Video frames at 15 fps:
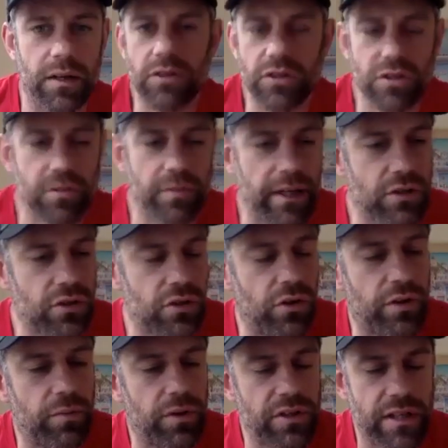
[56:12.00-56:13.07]
just to um, make sure,
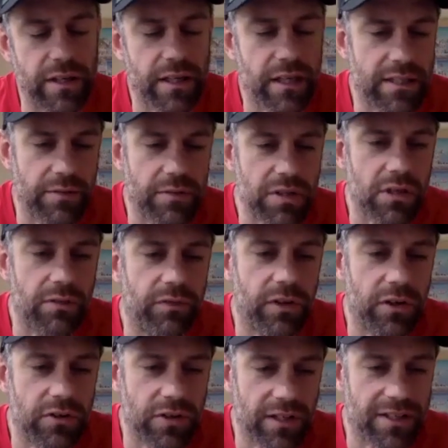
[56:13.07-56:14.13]
because there, there, was
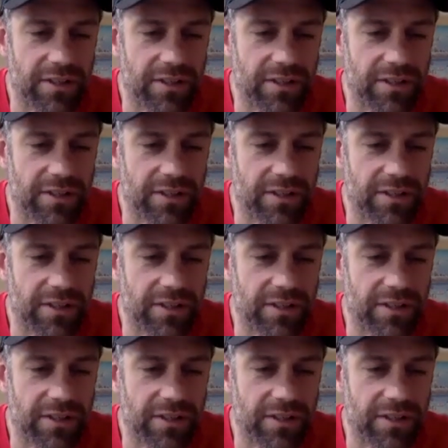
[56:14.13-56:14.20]
confusion,